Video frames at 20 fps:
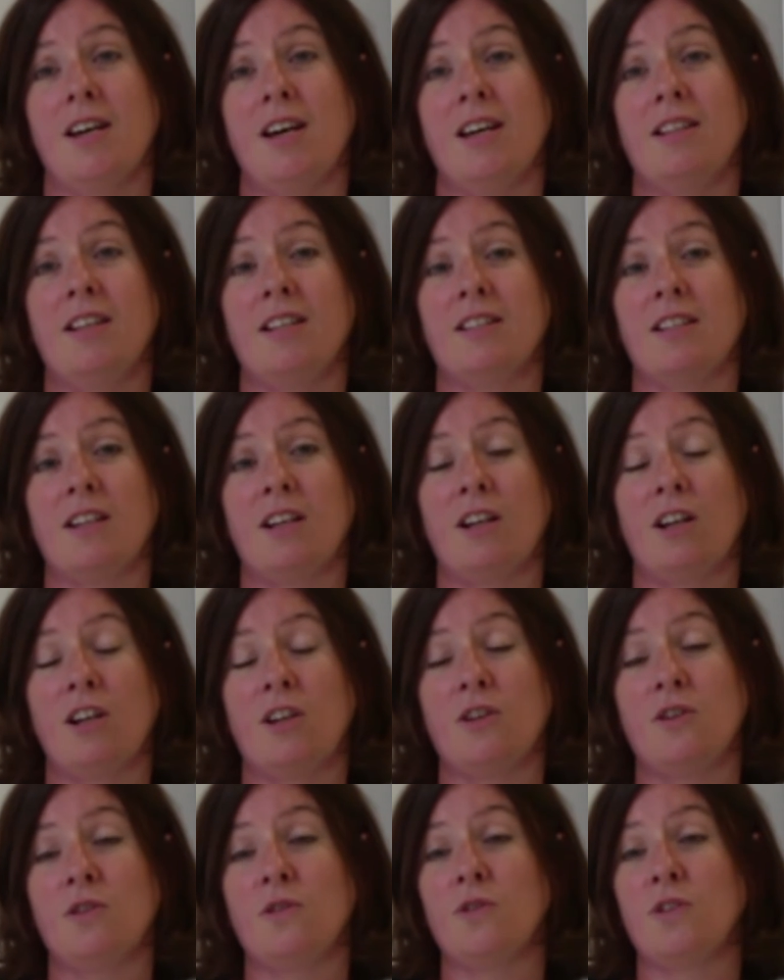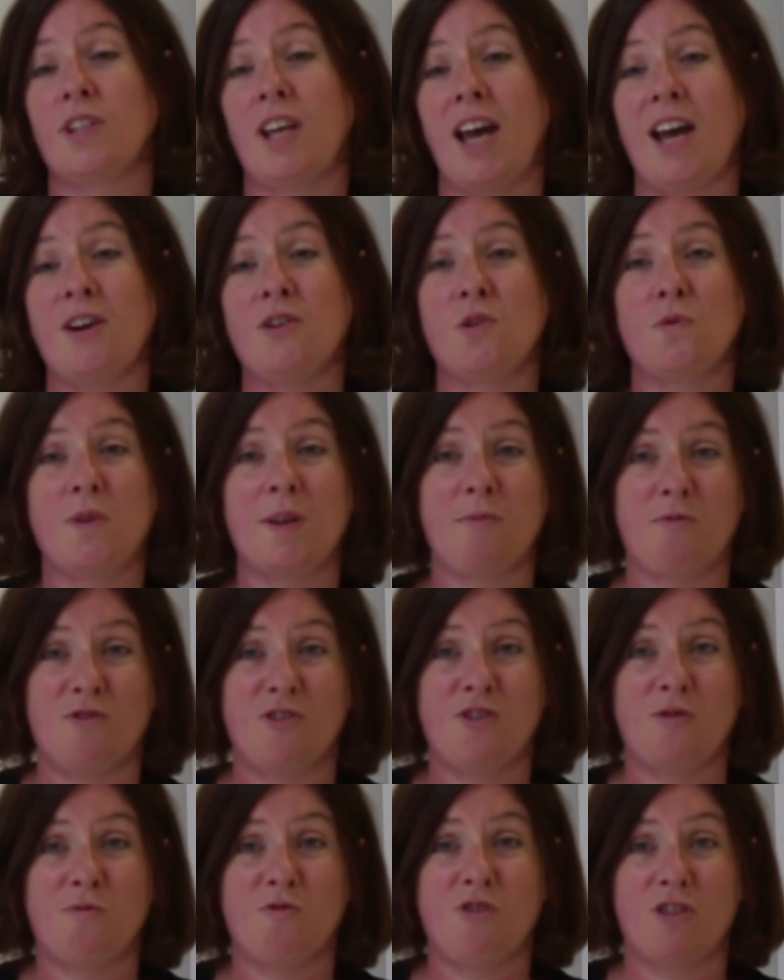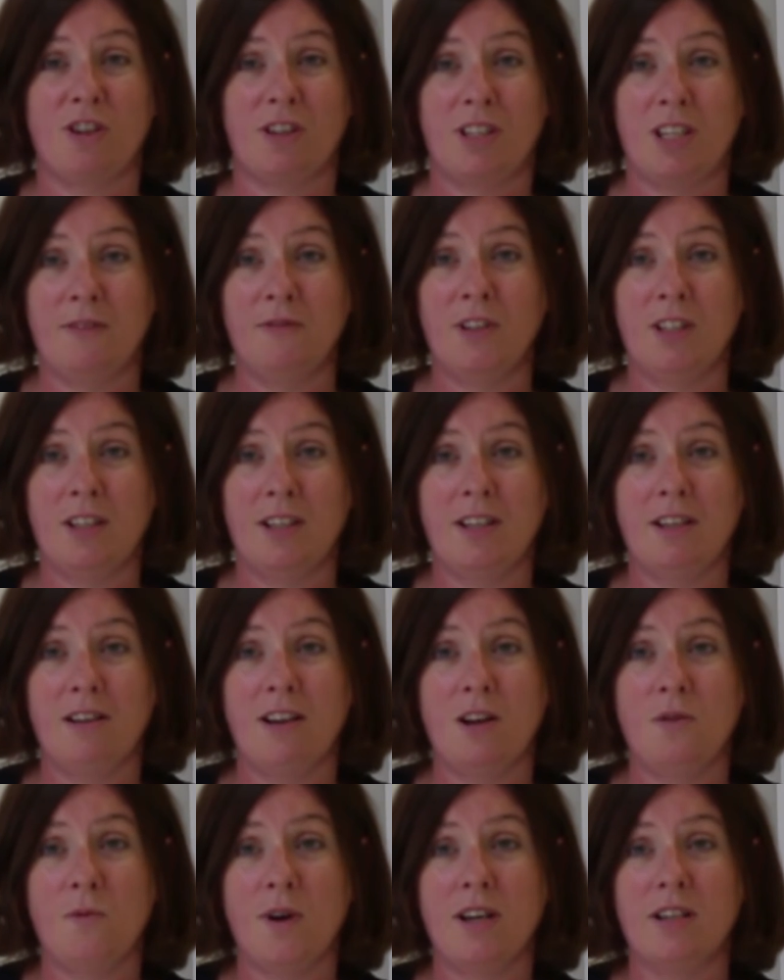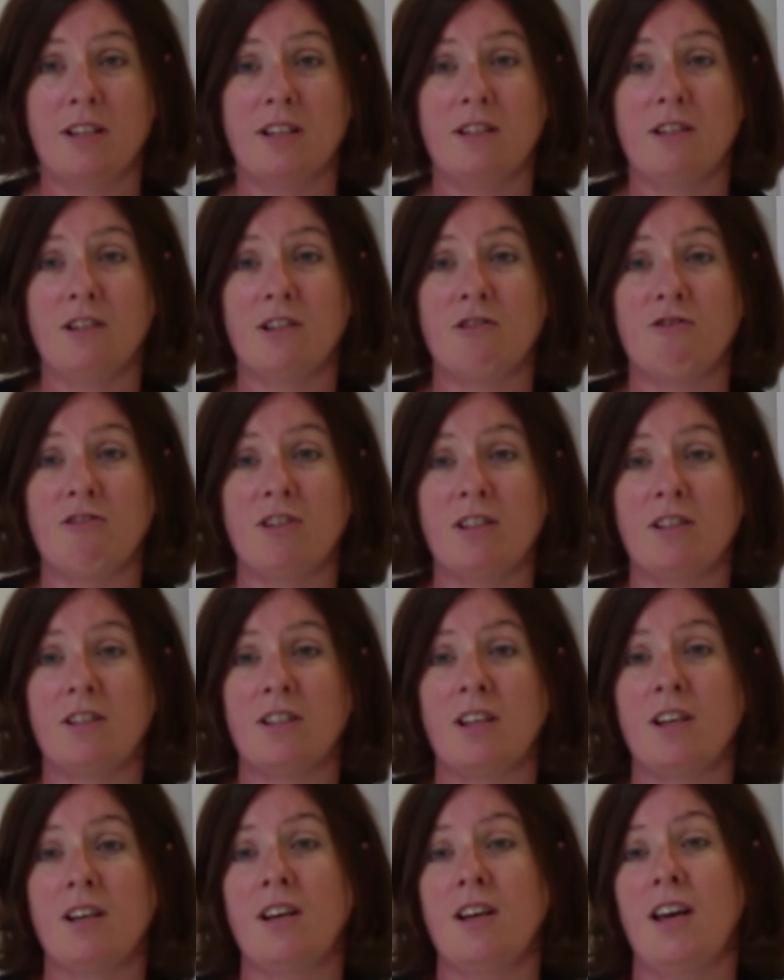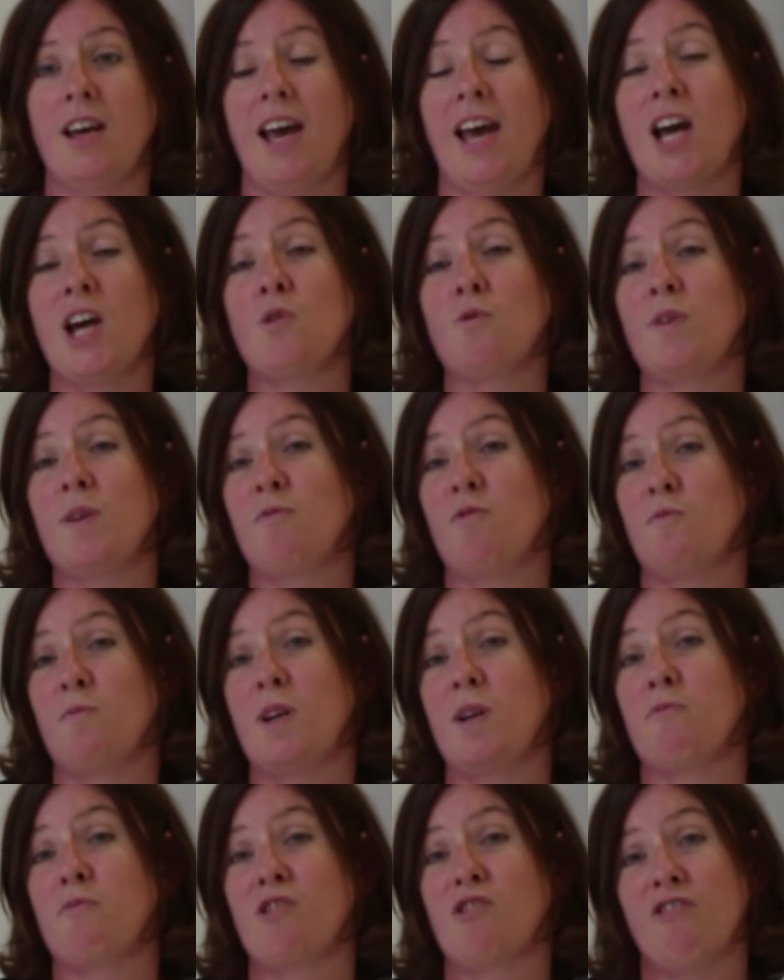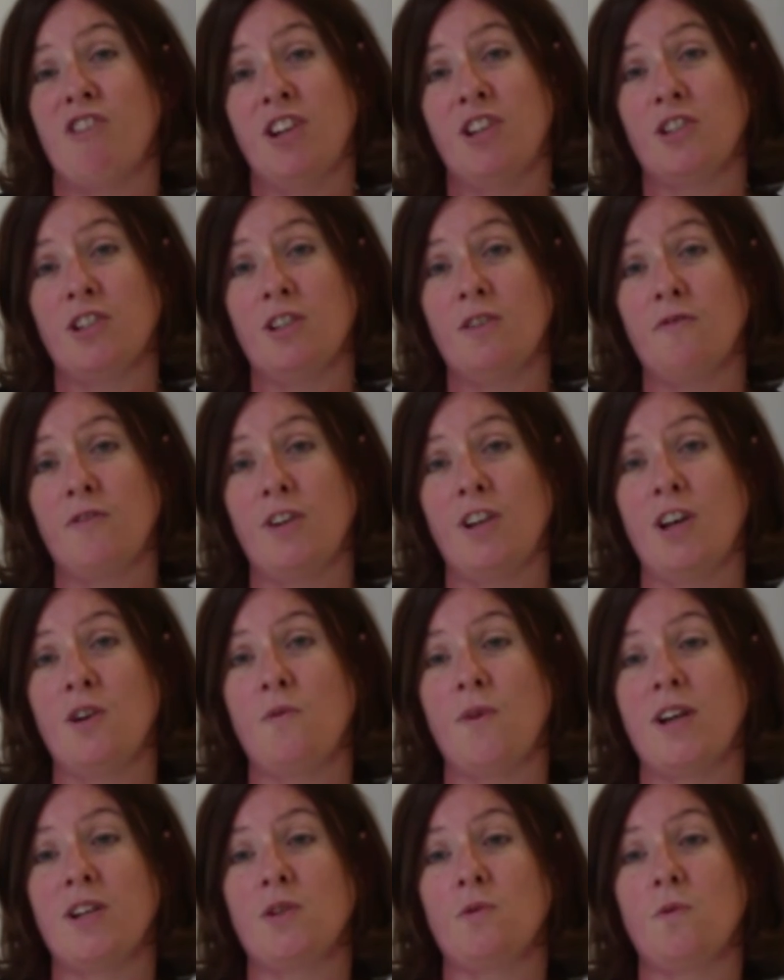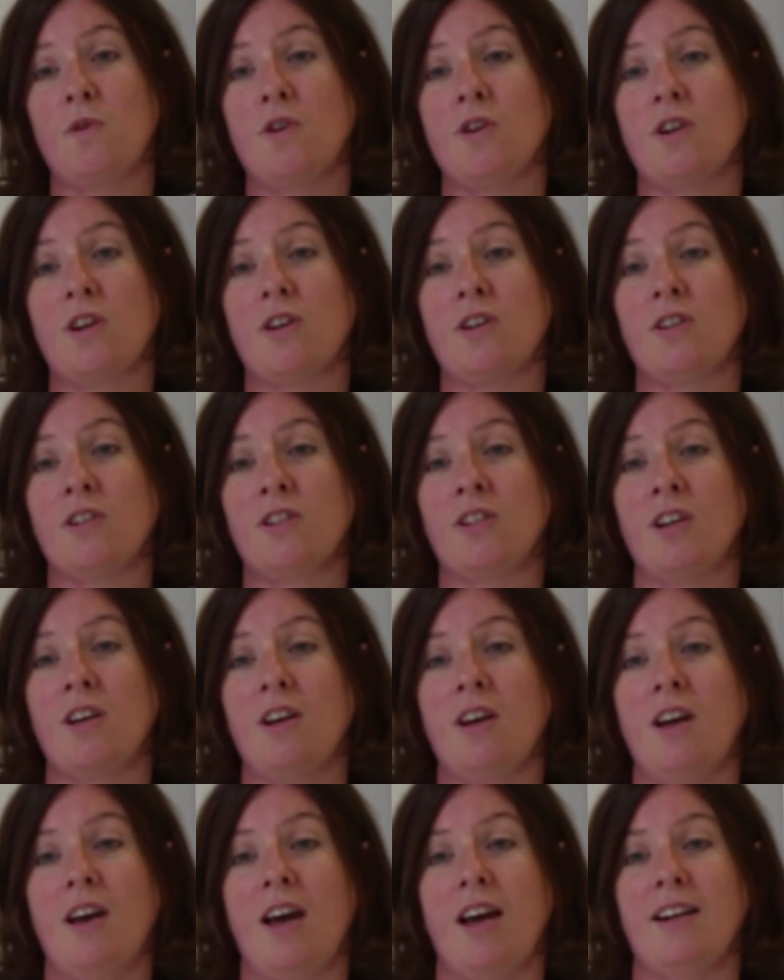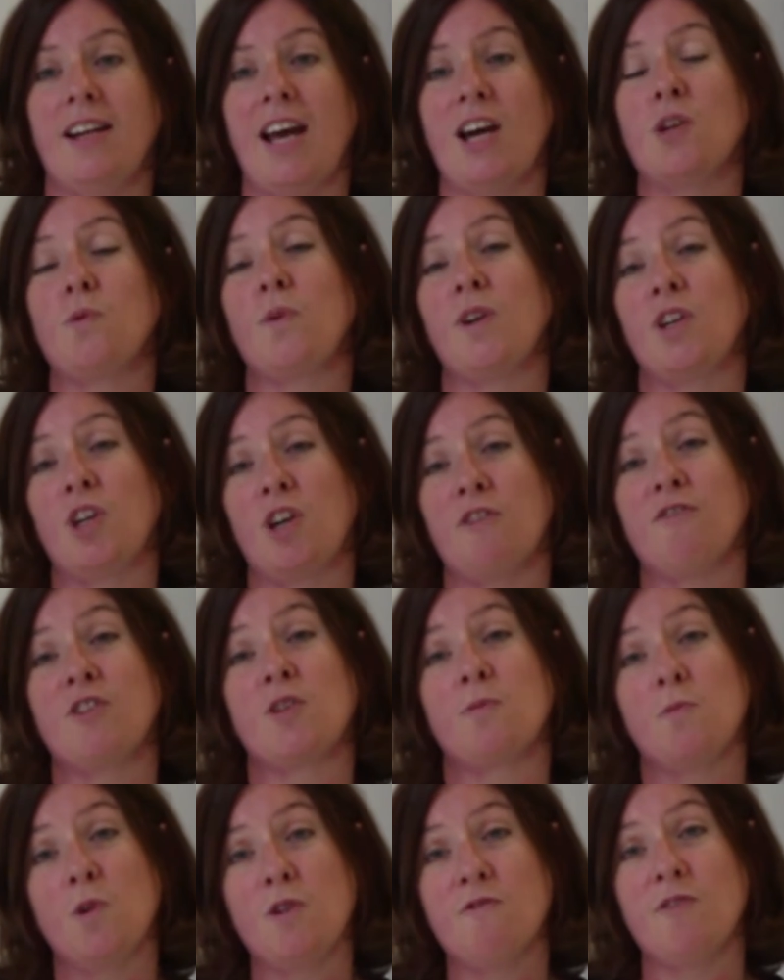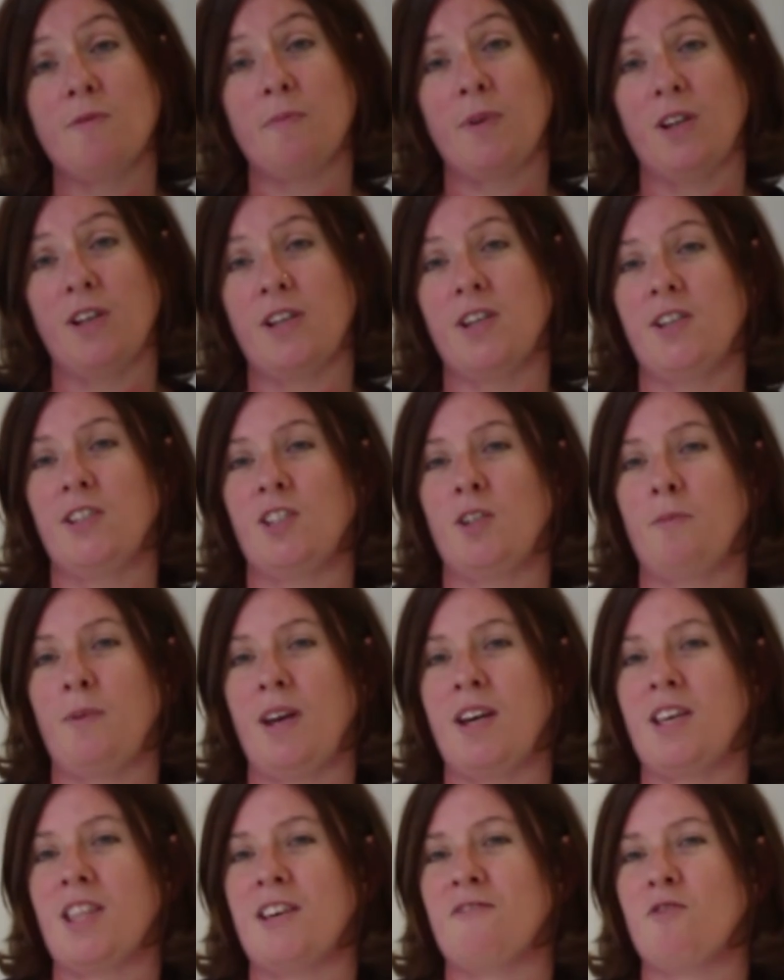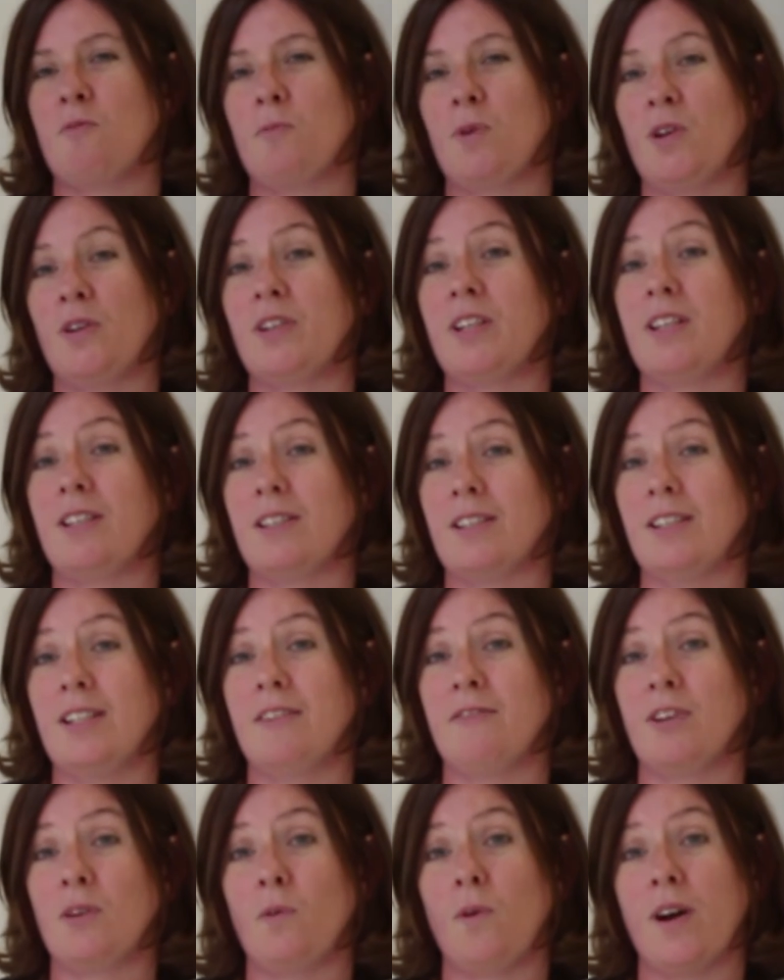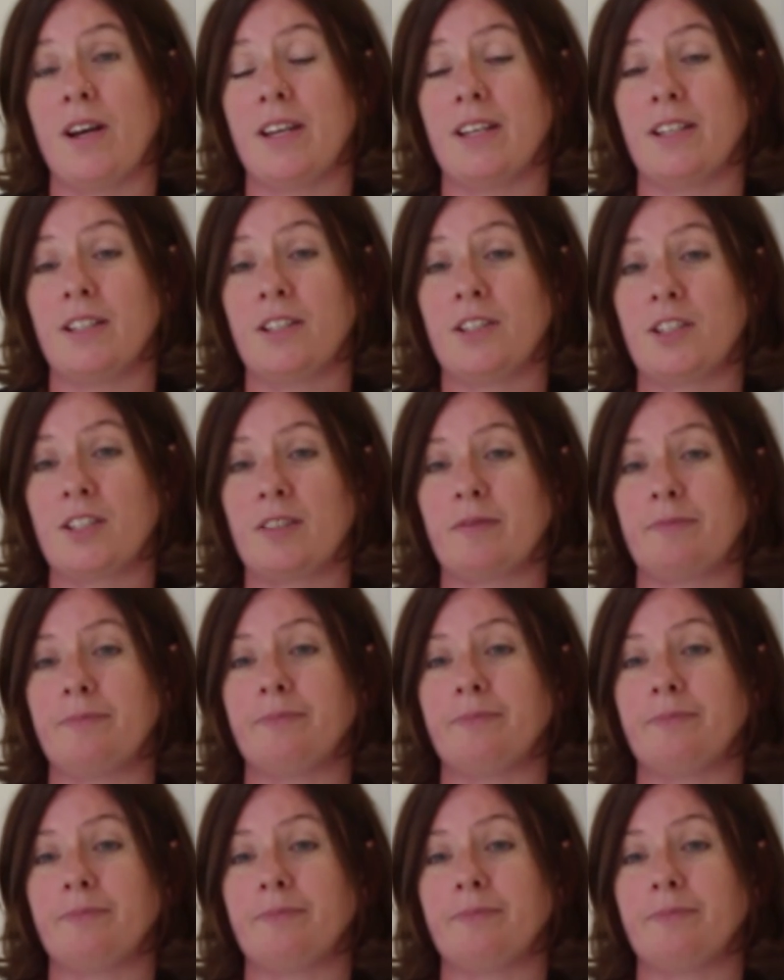And this includes, how do we improve productivity in low-wage industries? How do we promote progression for low-wage workers? And how do we encourage more employers to pay their employees a living wage?